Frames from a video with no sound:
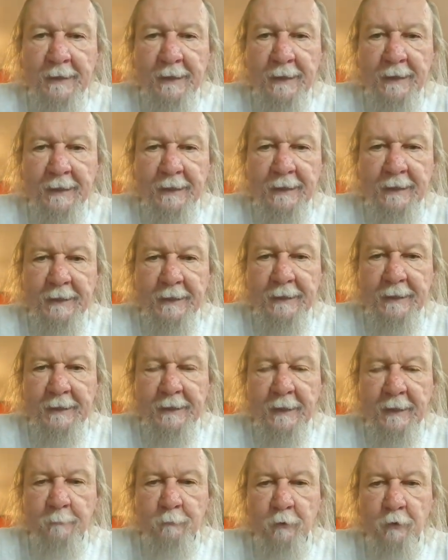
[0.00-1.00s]

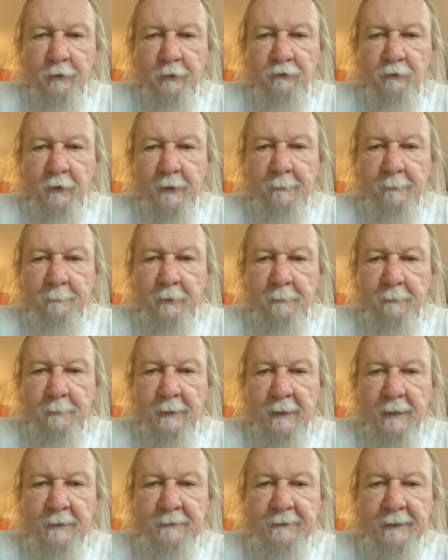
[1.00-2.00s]
And I'm going to try to put a
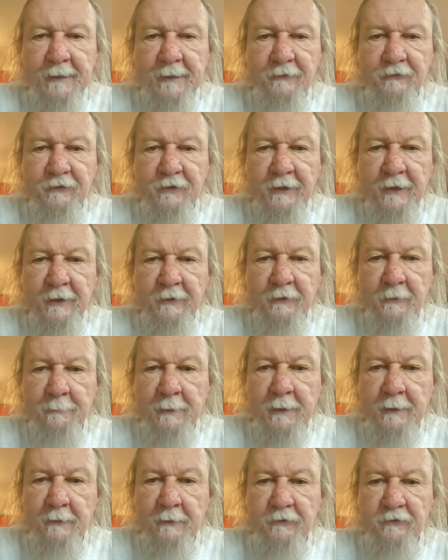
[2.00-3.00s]
podcast together
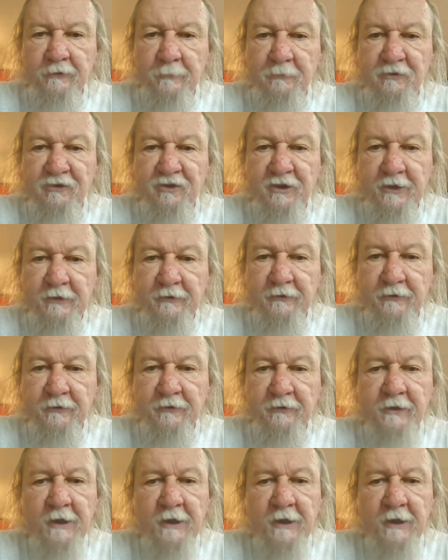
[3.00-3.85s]
pairing some cheeses,